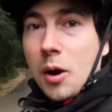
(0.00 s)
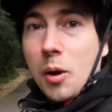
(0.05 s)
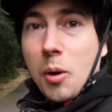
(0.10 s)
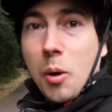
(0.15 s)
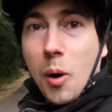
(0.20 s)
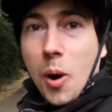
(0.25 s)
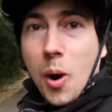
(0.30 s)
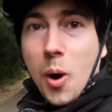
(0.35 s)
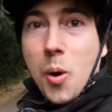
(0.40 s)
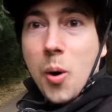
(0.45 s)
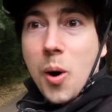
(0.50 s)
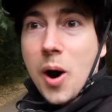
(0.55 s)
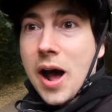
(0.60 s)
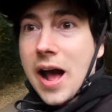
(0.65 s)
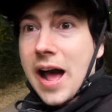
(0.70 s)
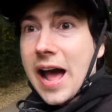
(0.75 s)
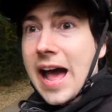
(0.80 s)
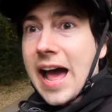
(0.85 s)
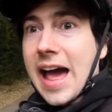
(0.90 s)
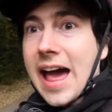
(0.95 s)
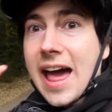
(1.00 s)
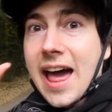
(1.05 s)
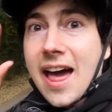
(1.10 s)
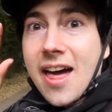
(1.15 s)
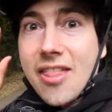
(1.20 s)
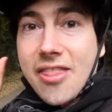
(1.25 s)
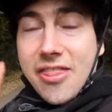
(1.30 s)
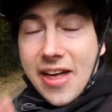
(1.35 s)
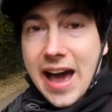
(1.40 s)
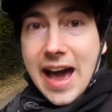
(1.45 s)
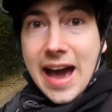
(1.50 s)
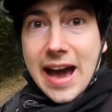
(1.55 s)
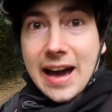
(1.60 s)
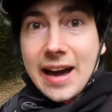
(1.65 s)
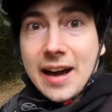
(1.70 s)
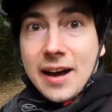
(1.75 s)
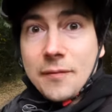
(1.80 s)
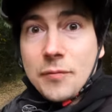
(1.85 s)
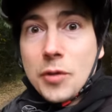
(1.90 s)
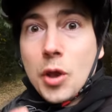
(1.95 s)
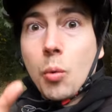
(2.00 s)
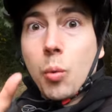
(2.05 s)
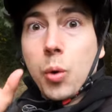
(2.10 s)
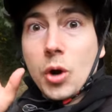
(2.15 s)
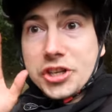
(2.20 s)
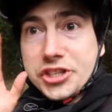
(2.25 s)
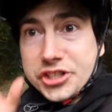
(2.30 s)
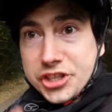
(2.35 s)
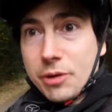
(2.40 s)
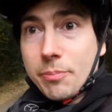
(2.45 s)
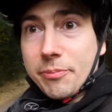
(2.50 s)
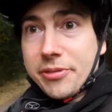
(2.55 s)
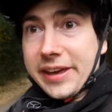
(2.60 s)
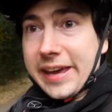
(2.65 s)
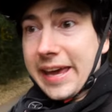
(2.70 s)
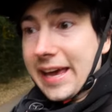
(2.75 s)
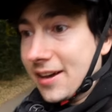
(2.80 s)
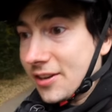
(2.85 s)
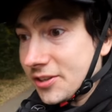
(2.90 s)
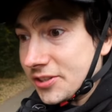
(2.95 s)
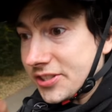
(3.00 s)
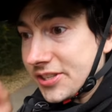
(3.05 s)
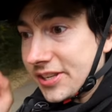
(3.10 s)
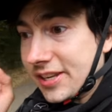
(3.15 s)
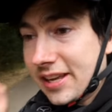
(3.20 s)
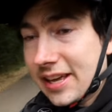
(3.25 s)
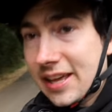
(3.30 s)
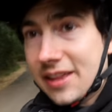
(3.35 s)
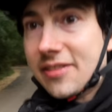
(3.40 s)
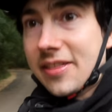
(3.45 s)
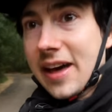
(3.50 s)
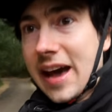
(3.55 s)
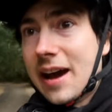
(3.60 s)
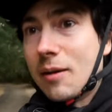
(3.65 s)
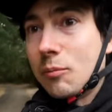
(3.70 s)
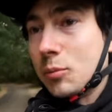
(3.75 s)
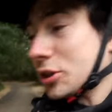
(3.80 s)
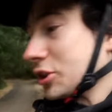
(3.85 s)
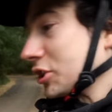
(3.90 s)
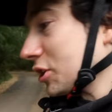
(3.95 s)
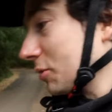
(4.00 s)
Woo! That was something else. That was